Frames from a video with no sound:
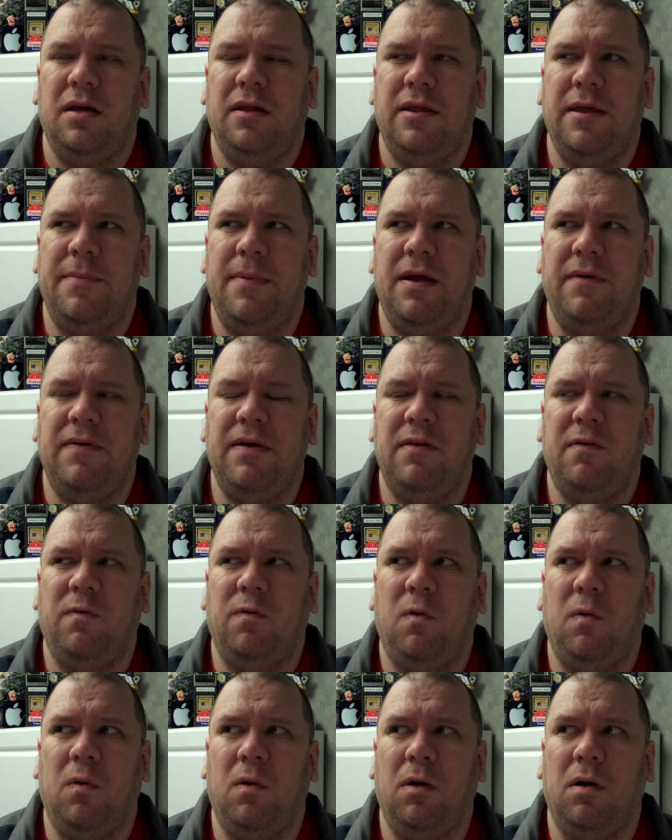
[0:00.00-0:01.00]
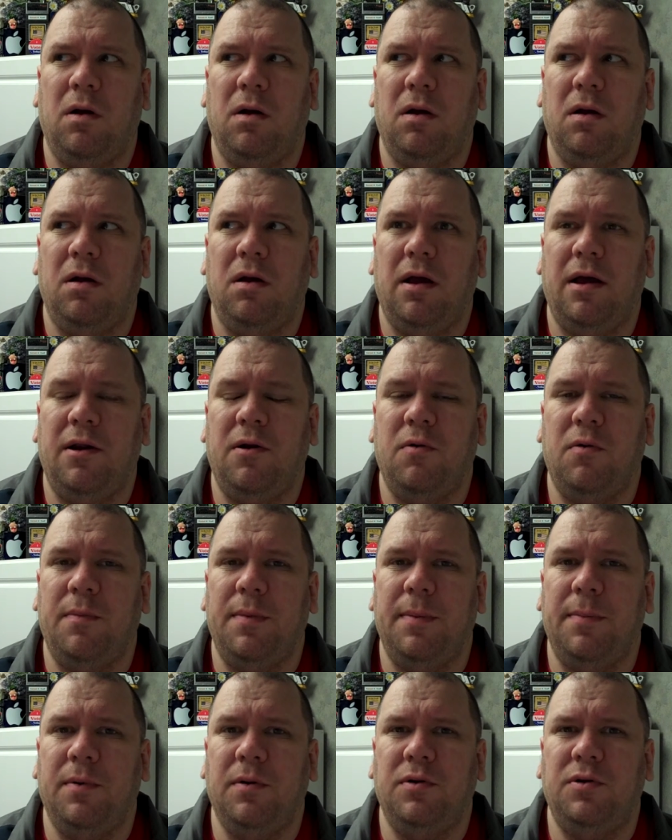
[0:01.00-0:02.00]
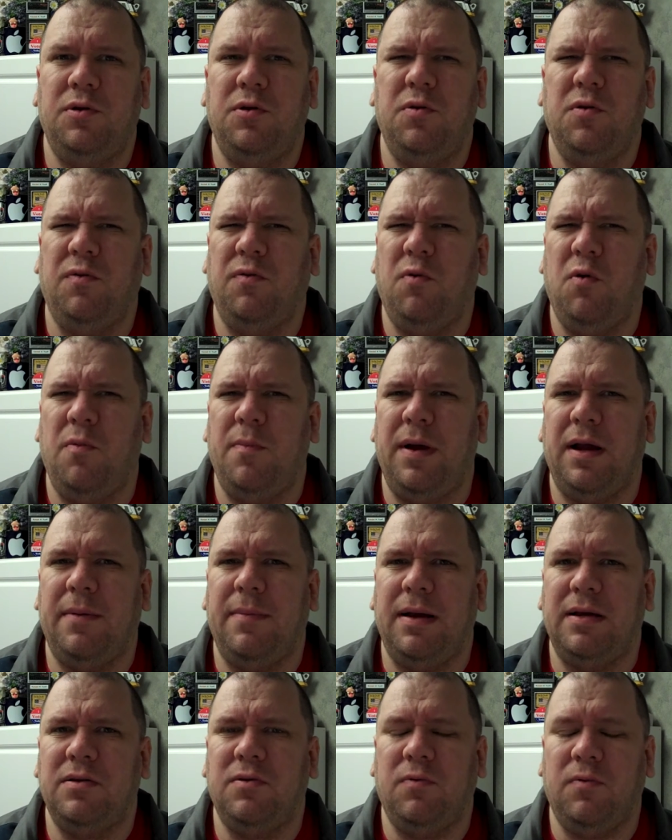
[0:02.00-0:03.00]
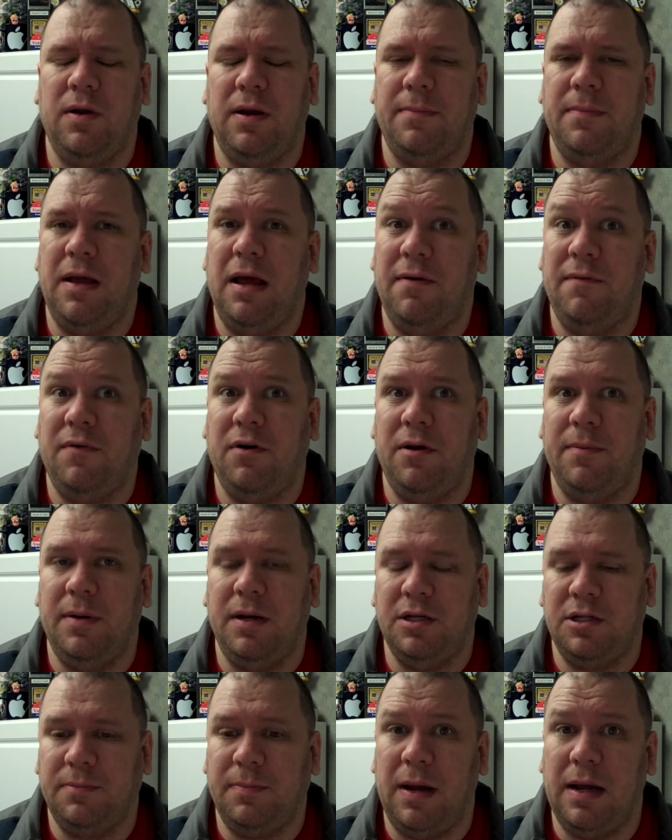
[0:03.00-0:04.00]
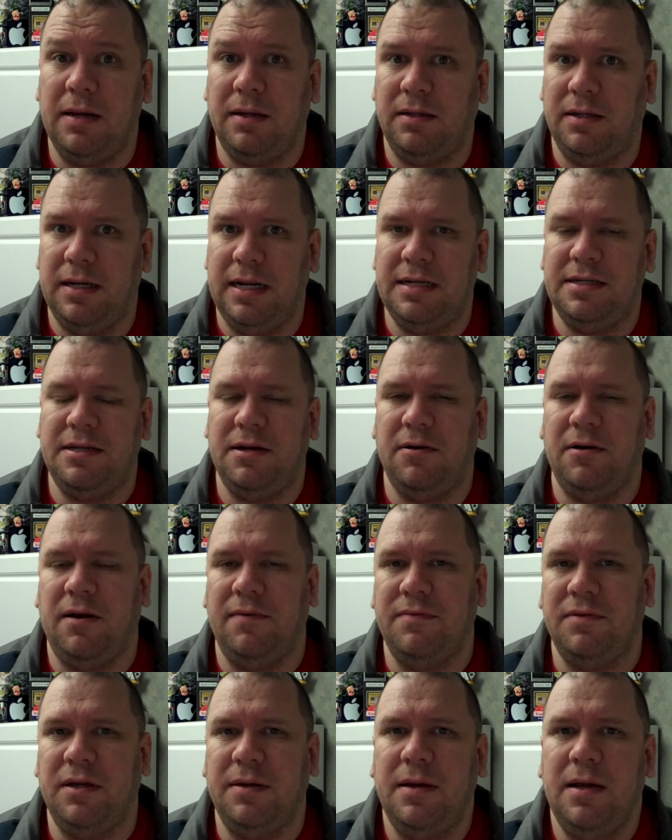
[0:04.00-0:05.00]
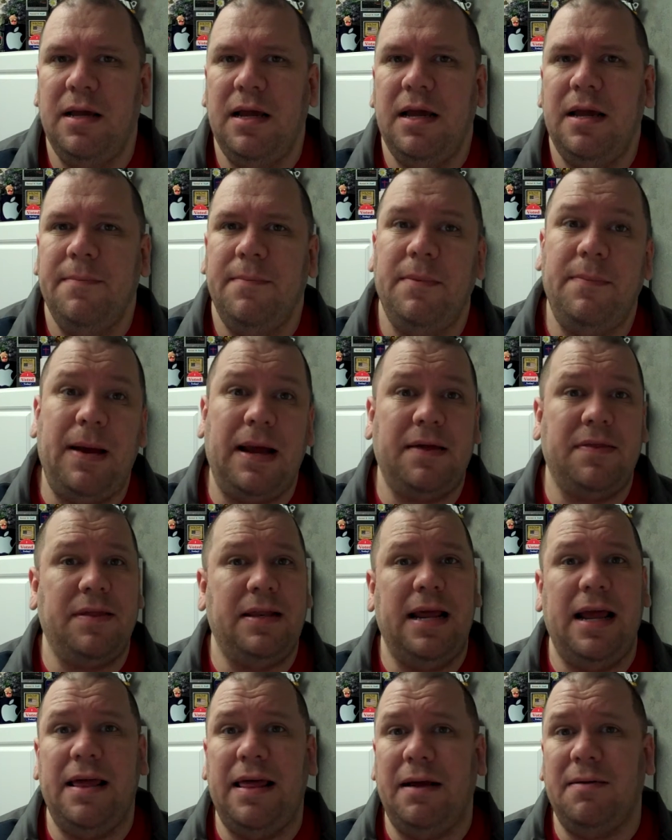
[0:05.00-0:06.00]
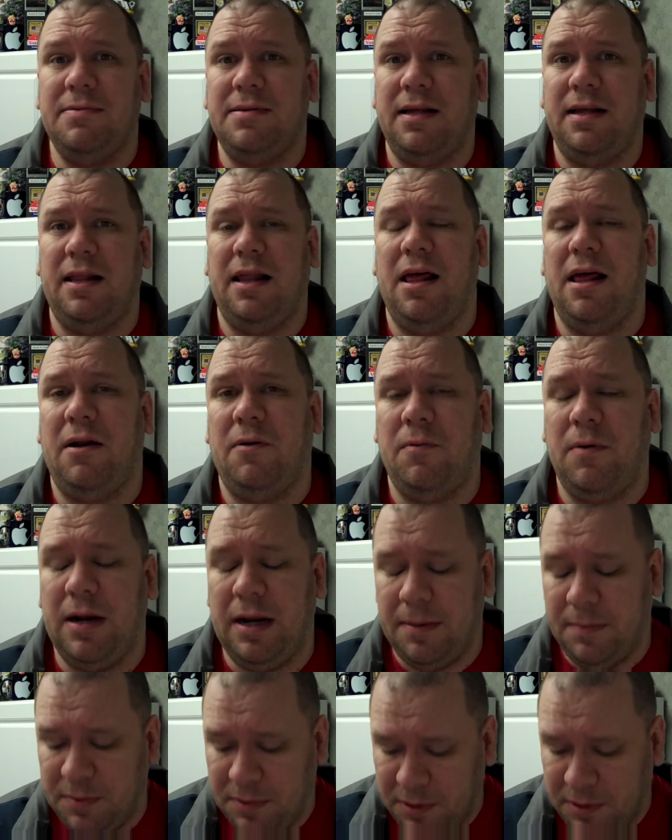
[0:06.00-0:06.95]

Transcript: They might have had 4. I don't remember. 2 or 4 megabytes of RAM. Not very much by today's standard, obviously. But back in the day, that was a lot of RAM.